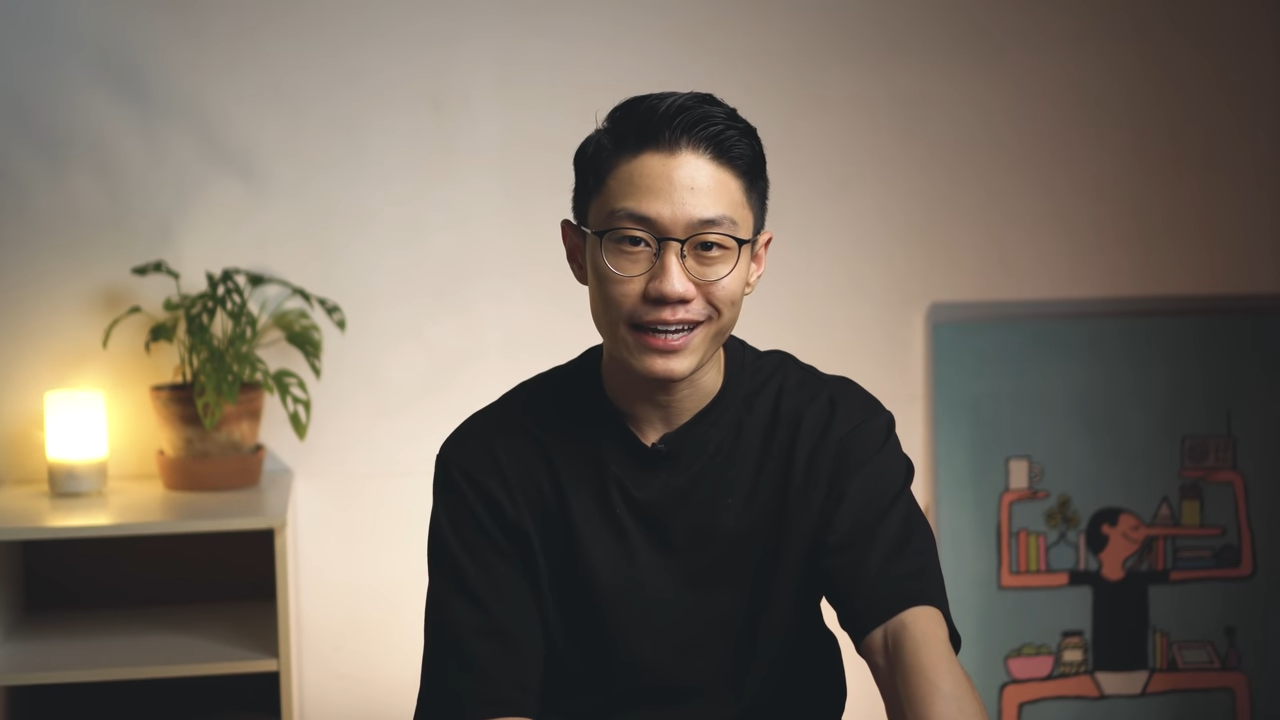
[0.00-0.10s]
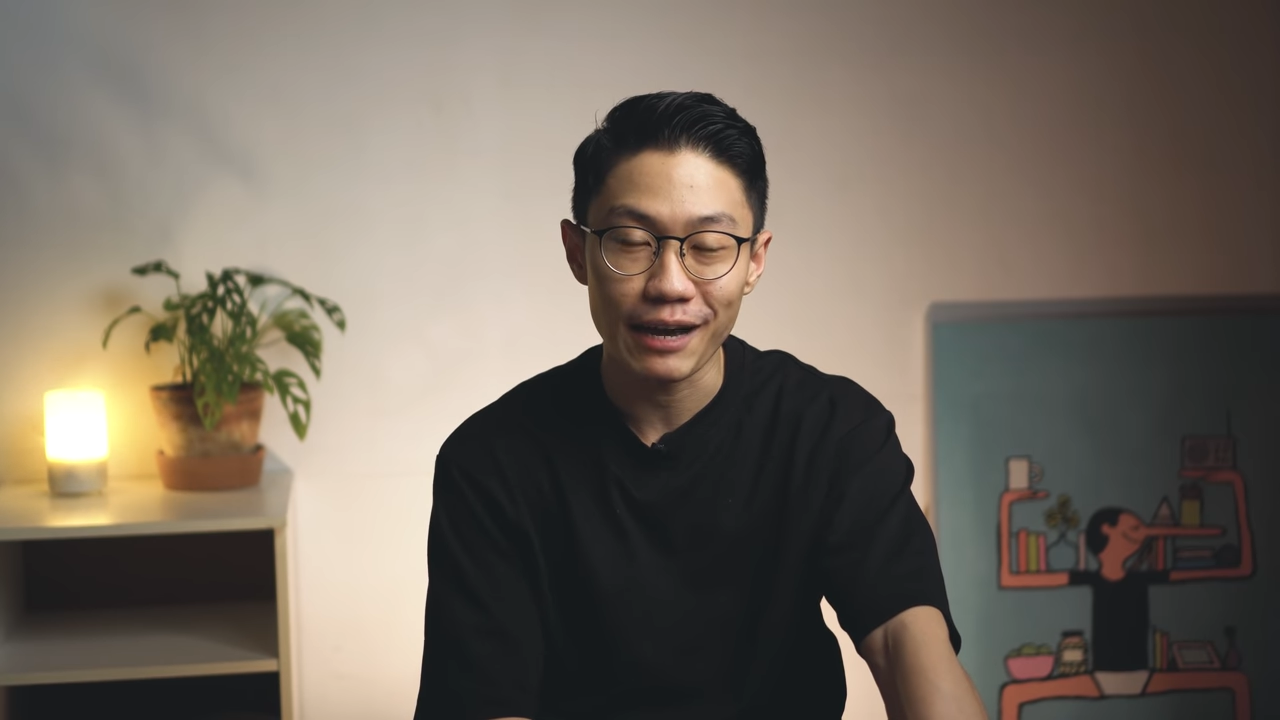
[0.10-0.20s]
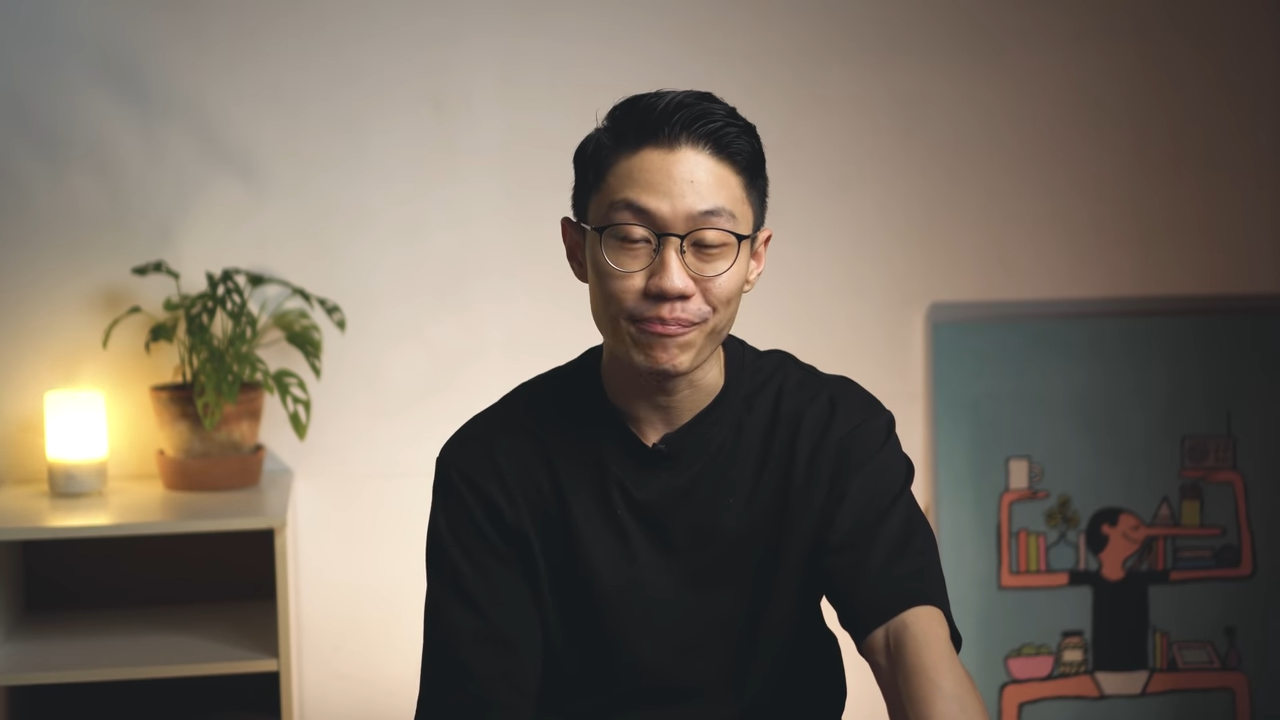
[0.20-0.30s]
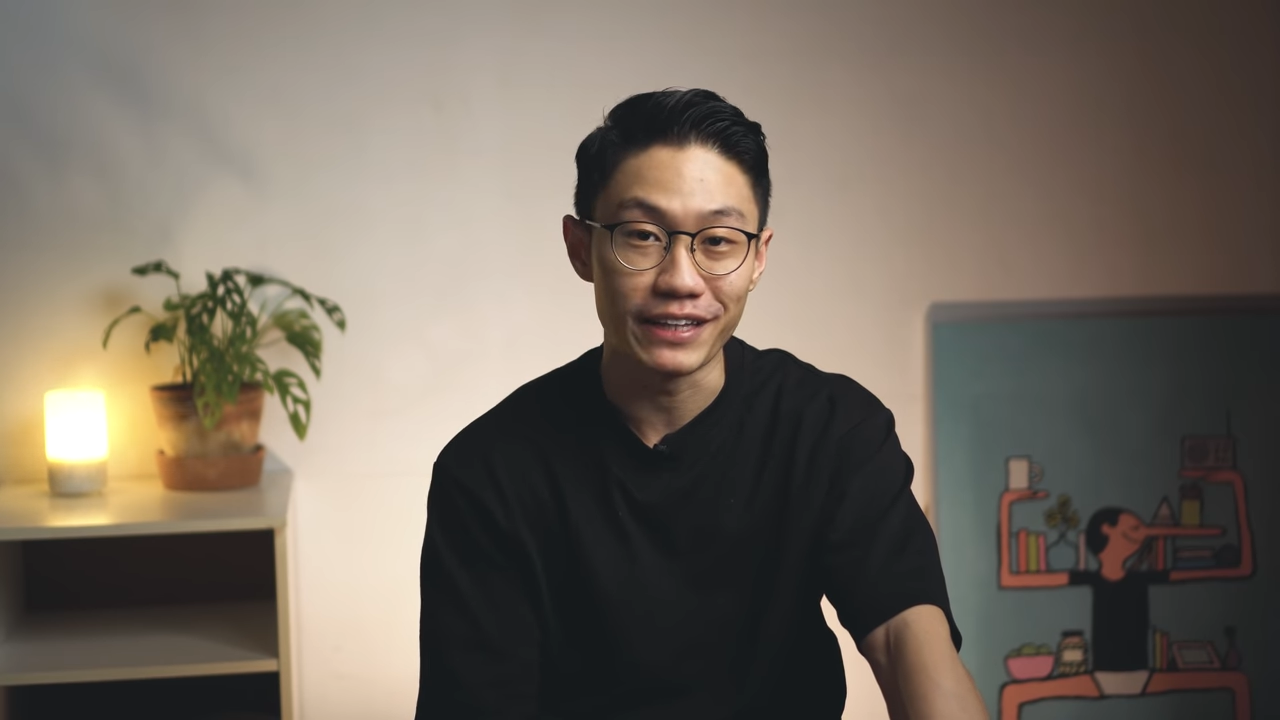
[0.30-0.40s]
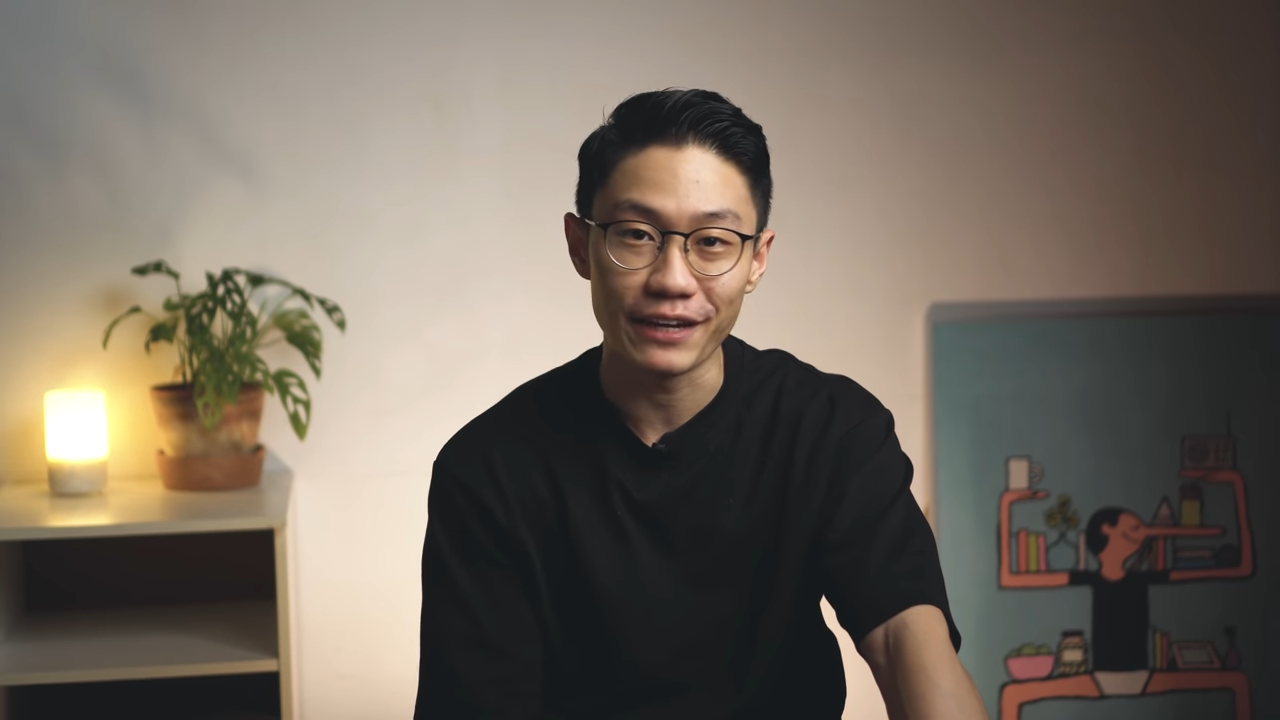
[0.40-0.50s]

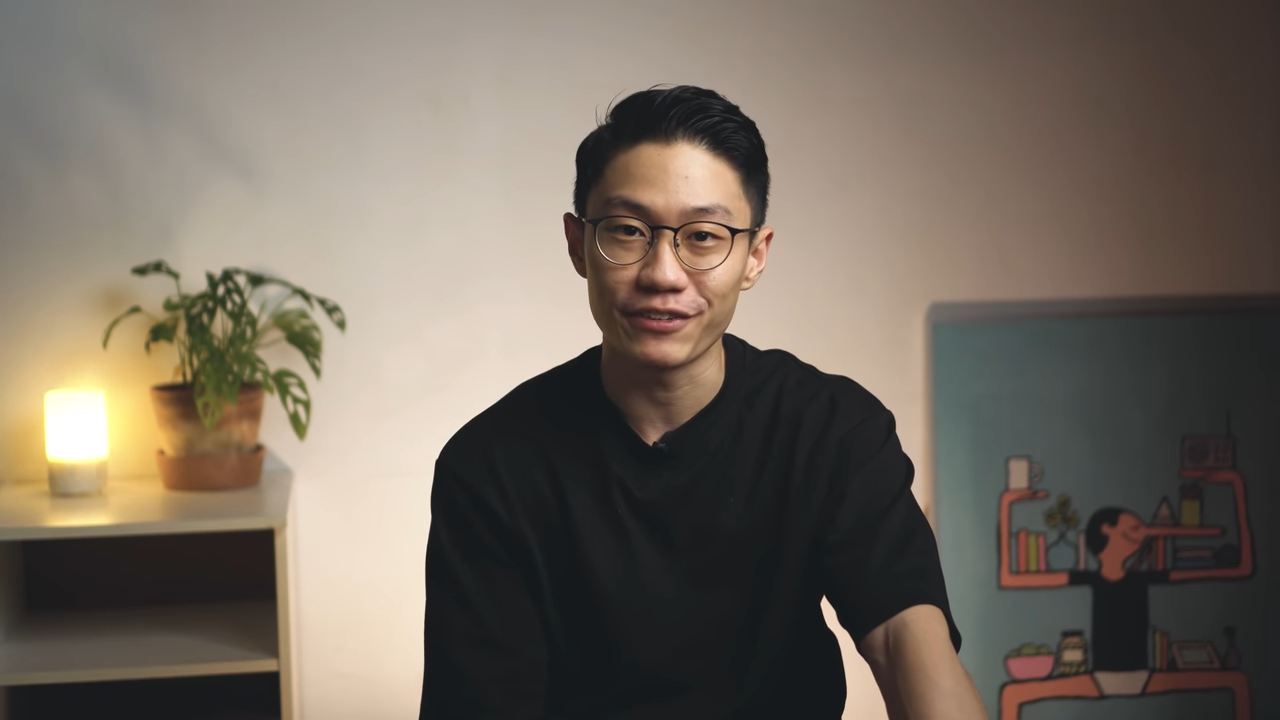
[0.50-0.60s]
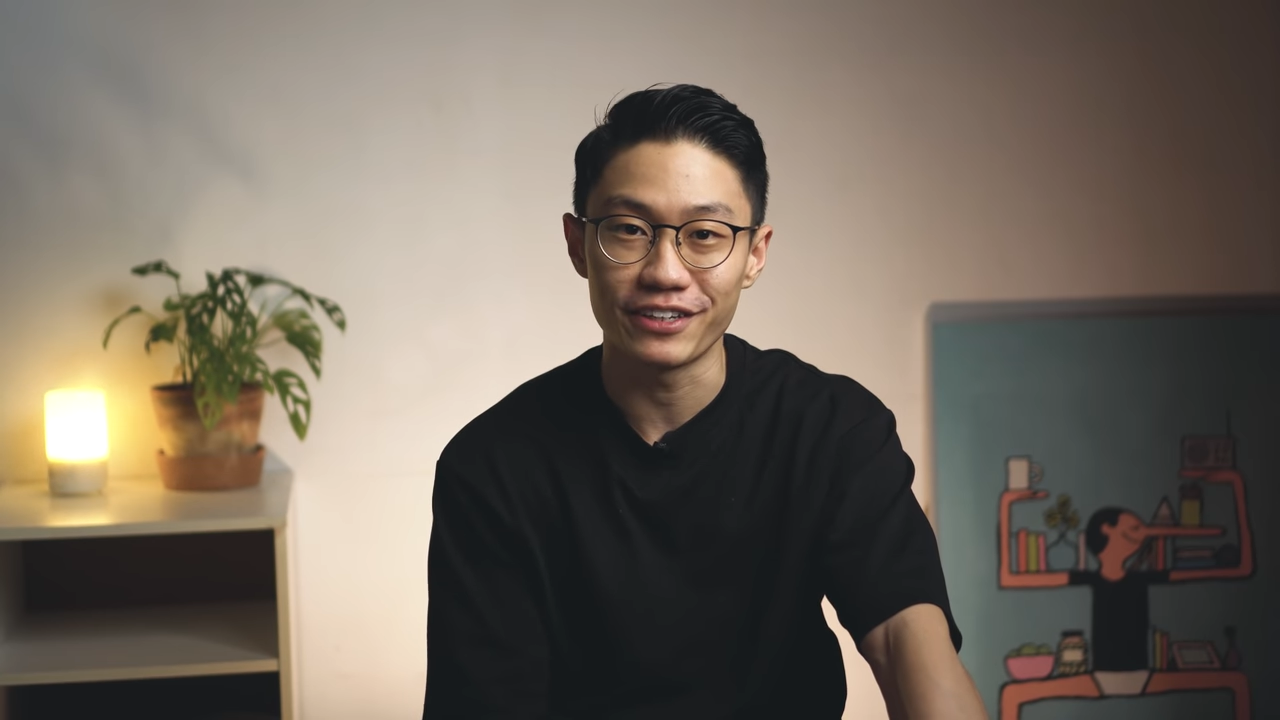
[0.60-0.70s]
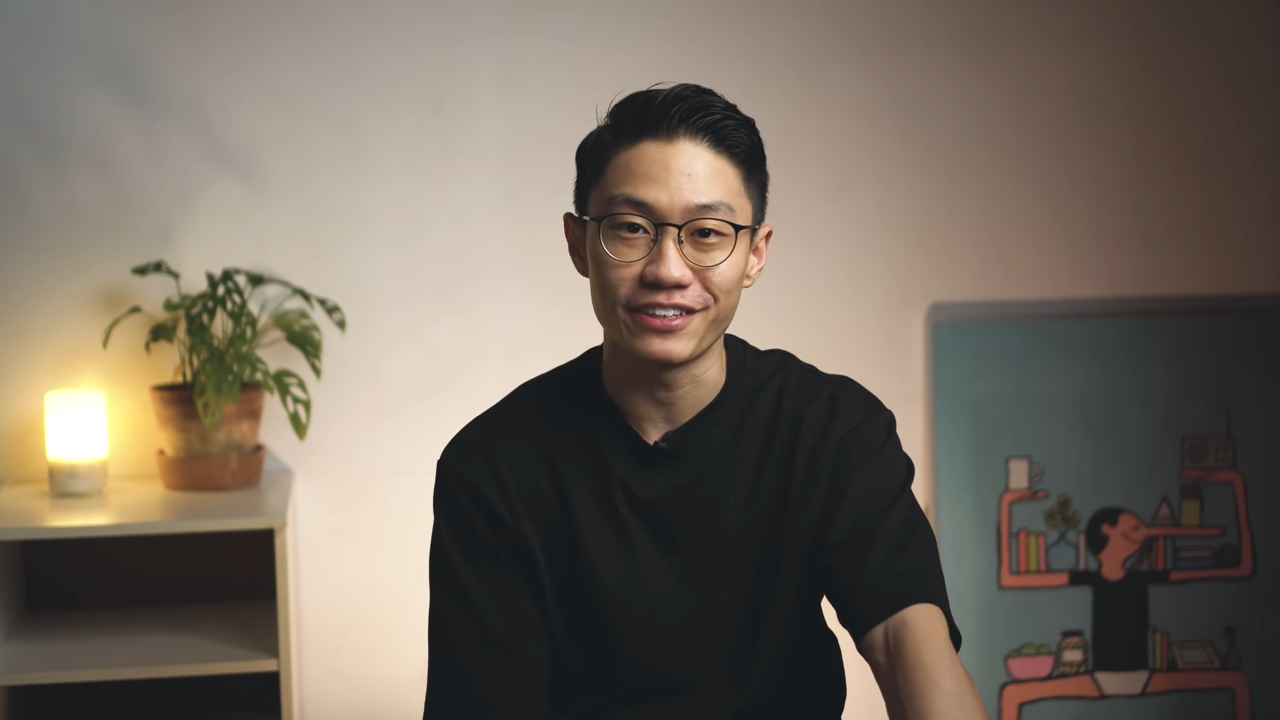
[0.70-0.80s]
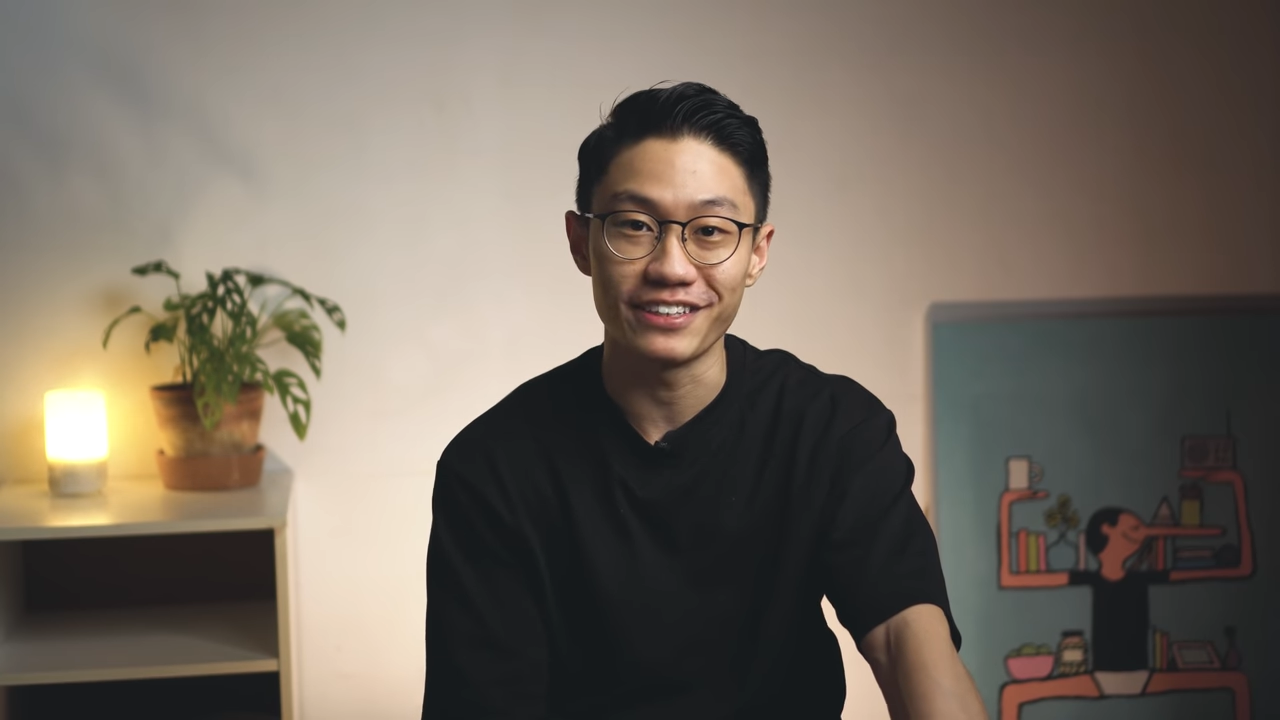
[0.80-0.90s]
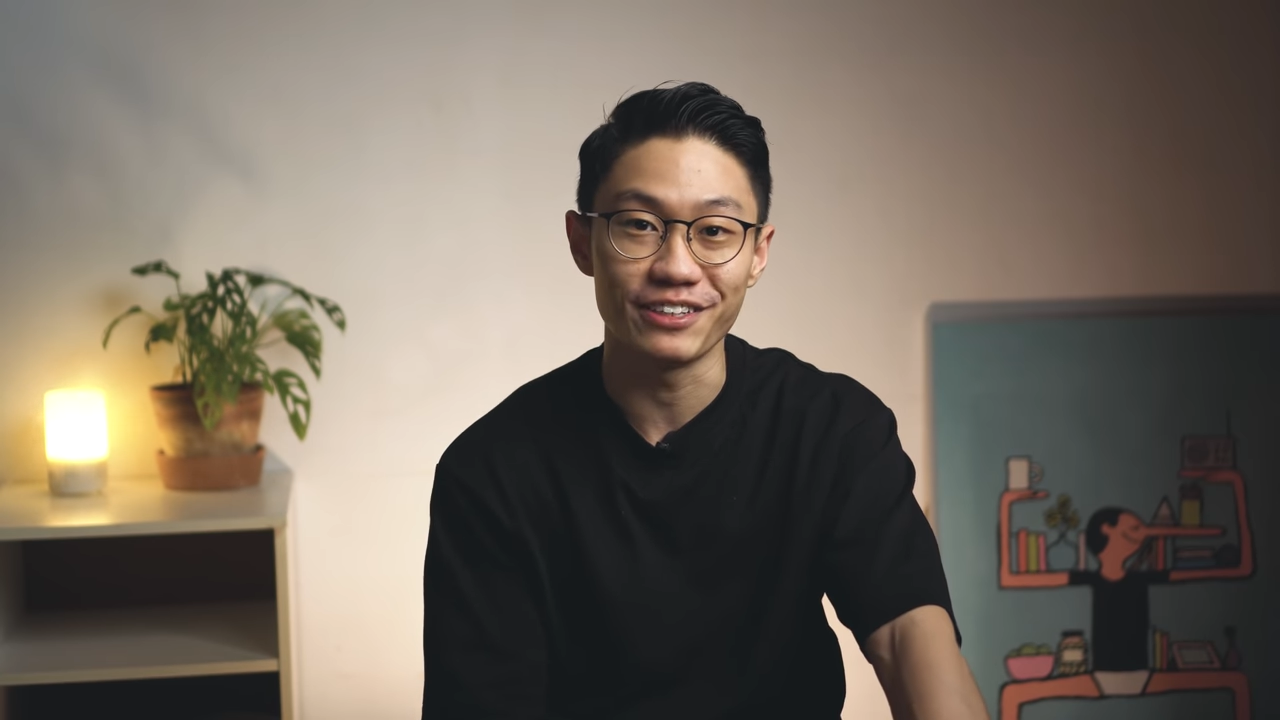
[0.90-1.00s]
I'm definitely